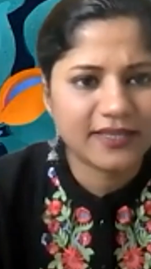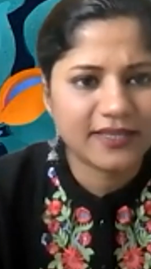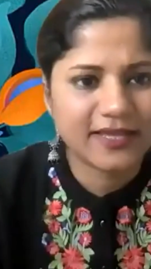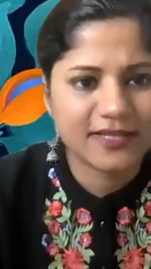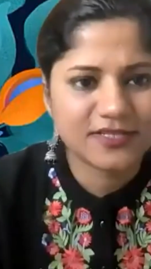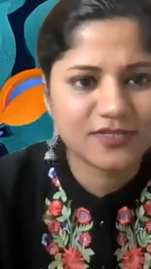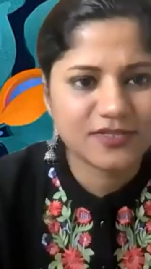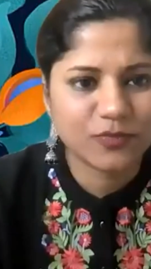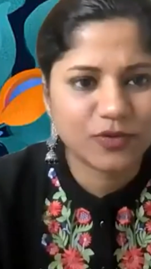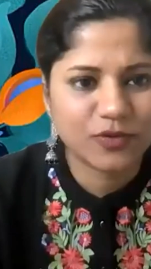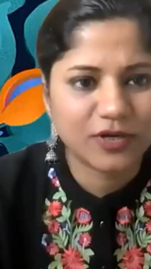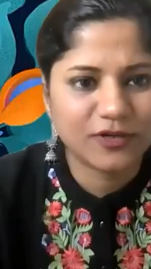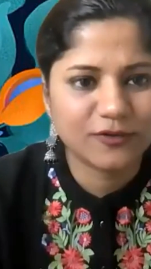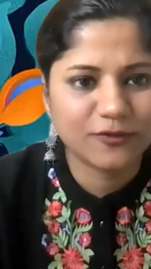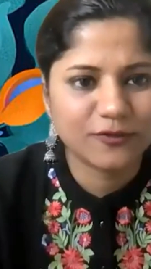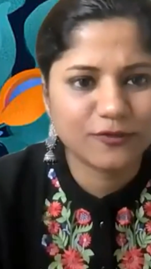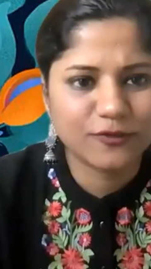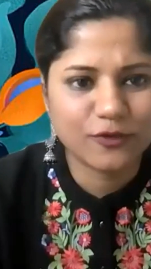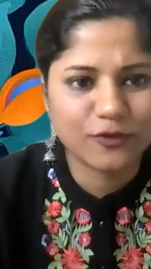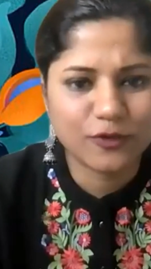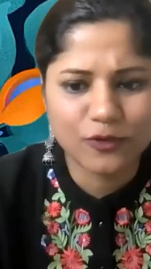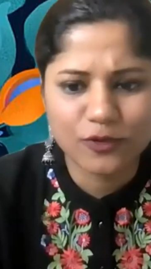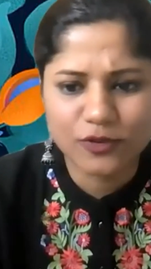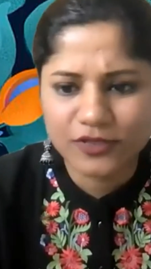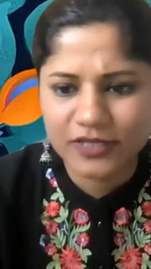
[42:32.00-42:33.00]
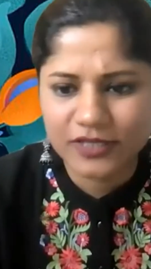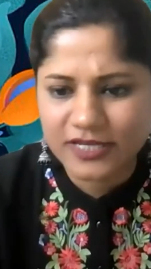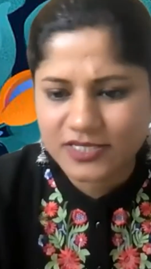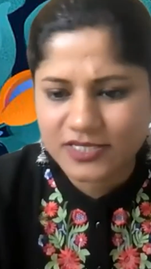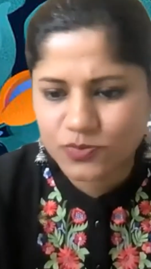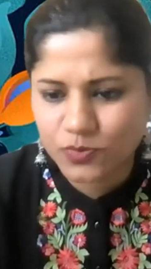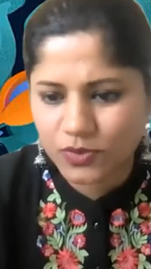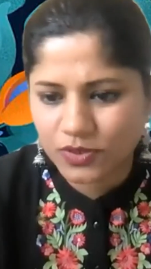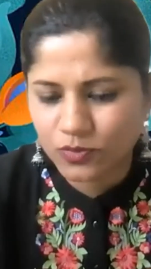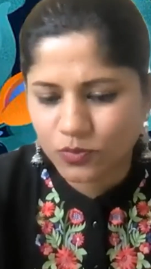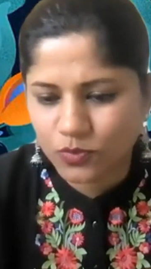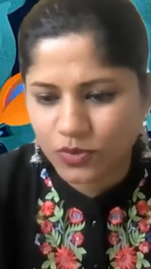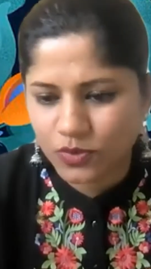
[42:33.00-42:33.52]
that's wonderful. There's
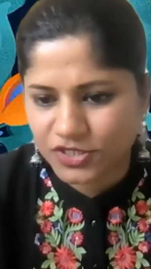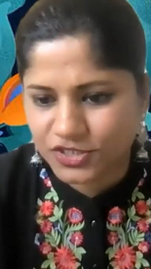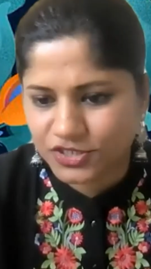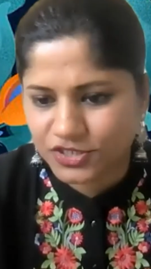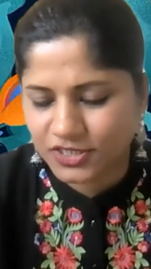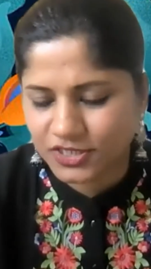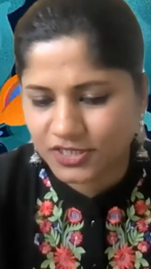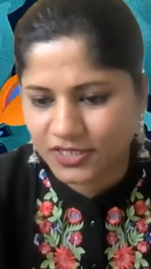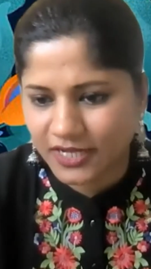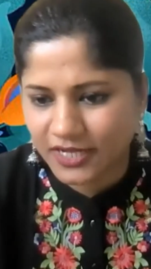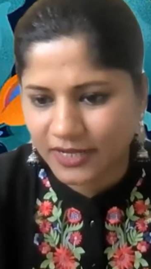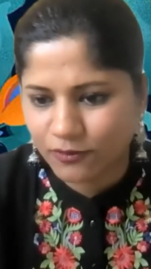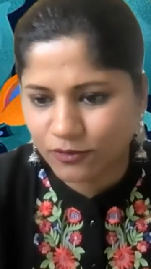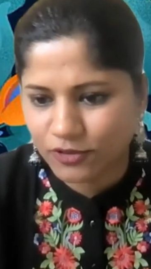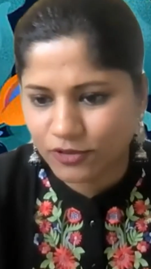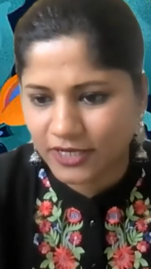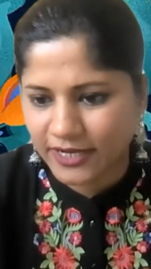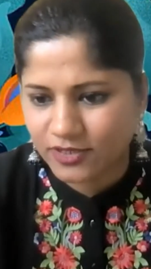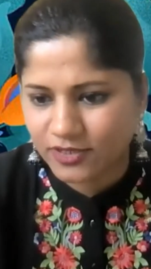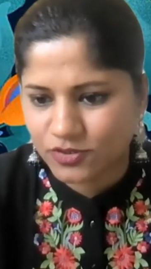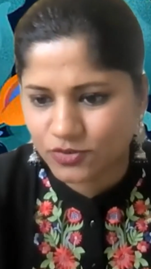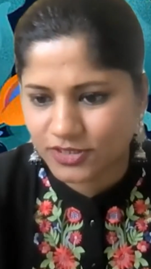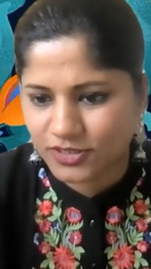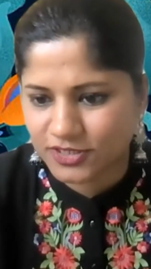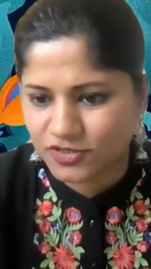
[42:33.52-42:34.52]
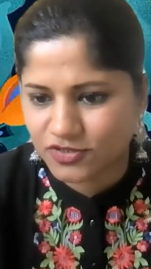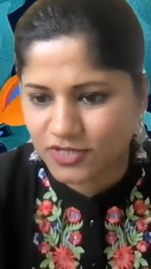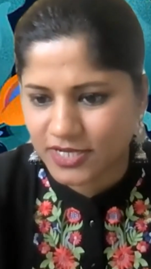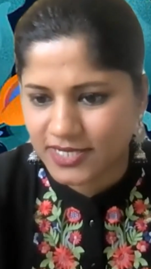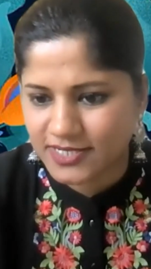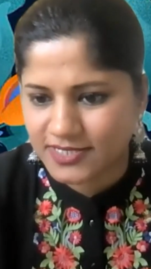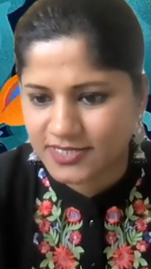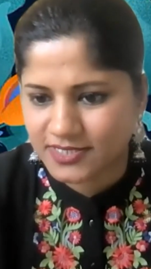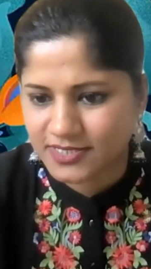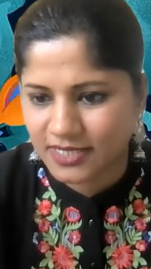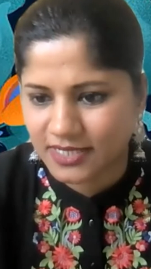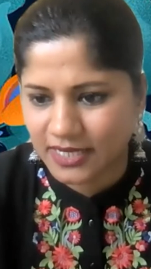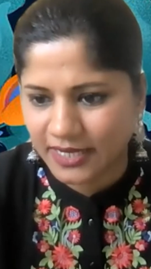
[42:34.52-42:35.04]
one question I would like to
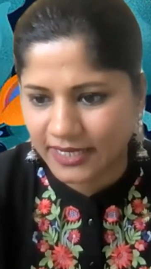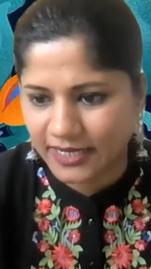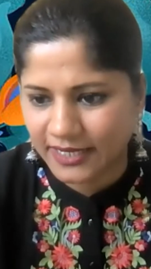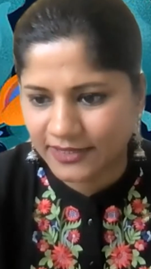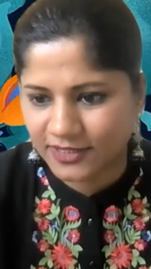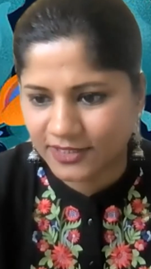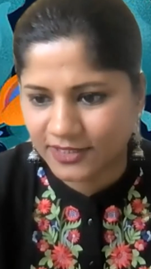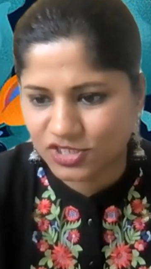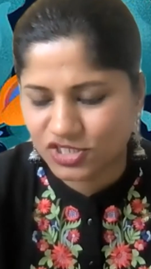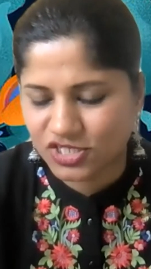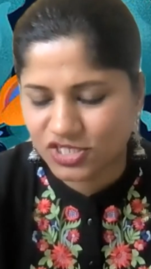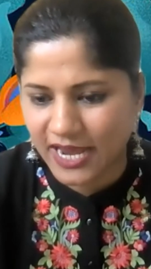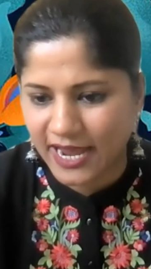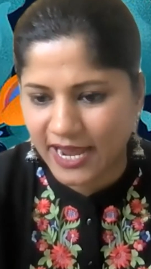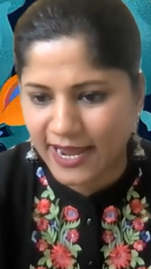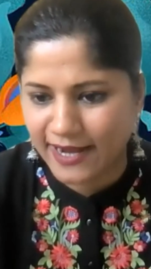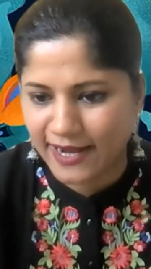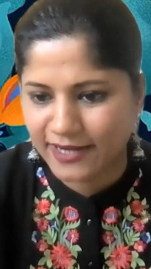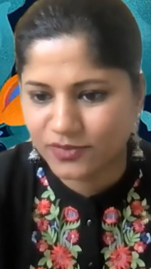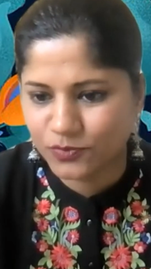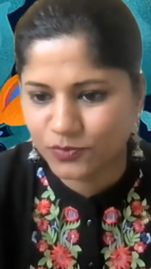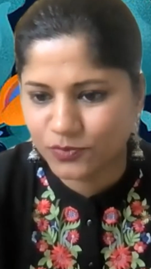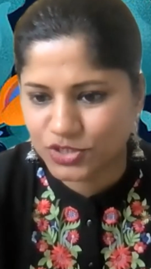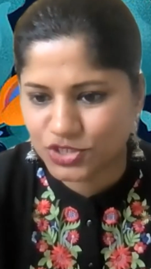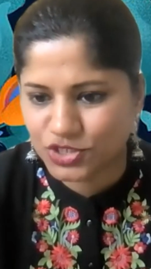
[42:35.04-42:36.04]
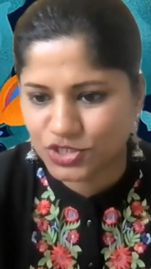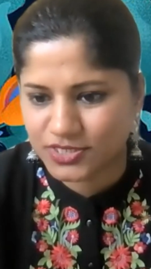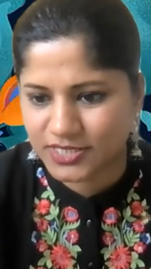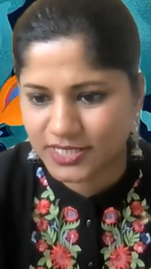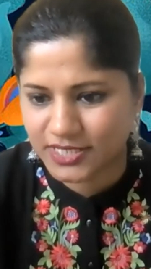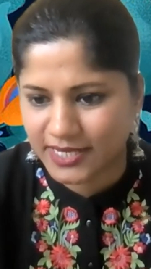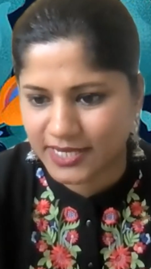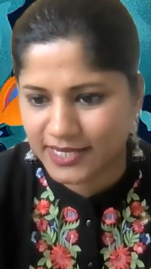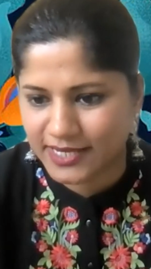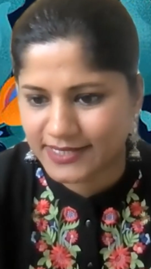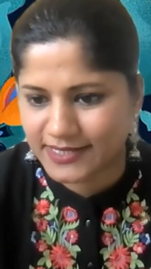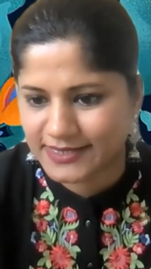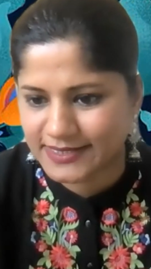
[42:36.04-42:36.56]
address uh, in the chat, which
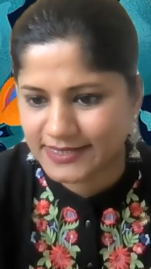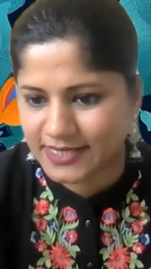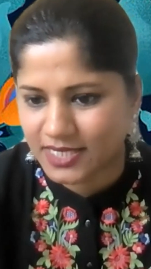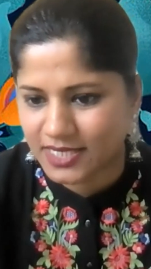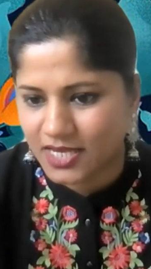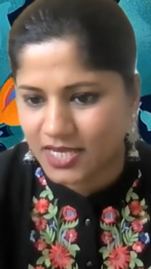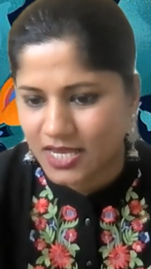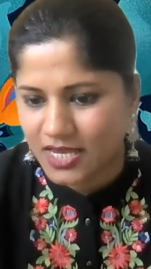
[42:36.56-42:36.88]
says,